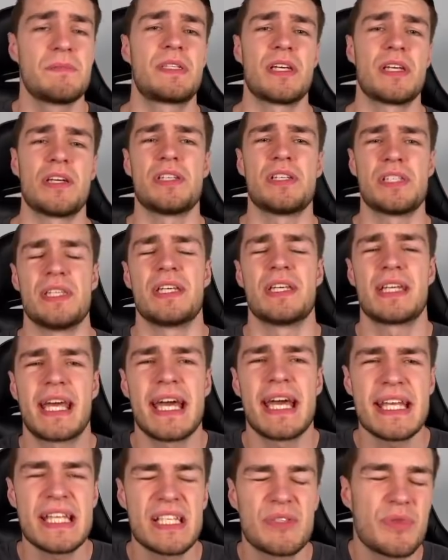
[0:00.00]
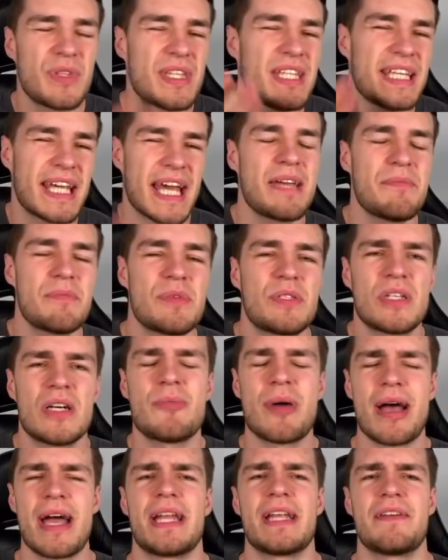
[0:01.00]
such as in the case with the
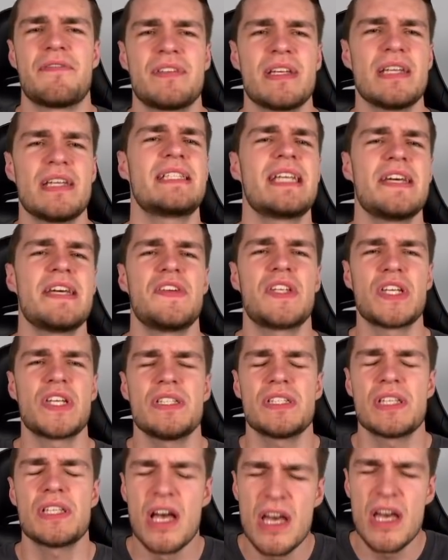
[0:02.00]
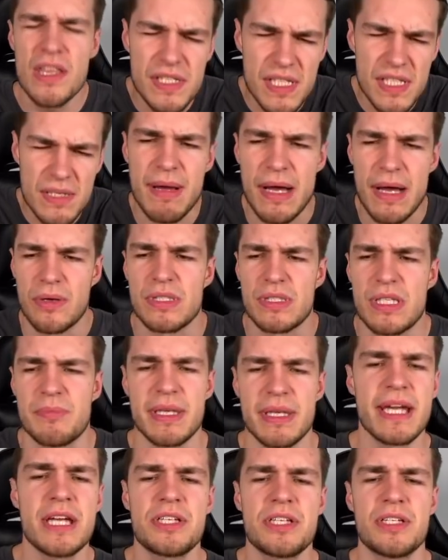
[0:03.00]
GameStop NFT dividend that's about to
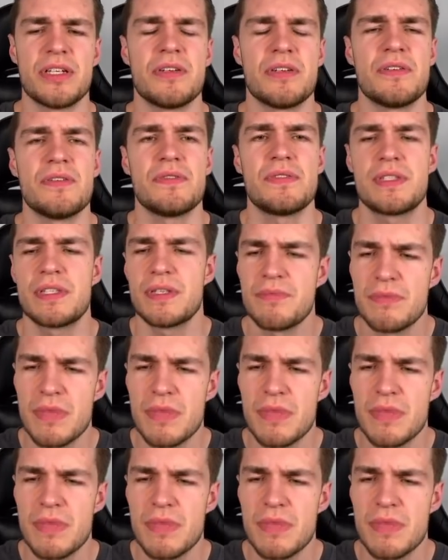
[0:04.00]
be issued.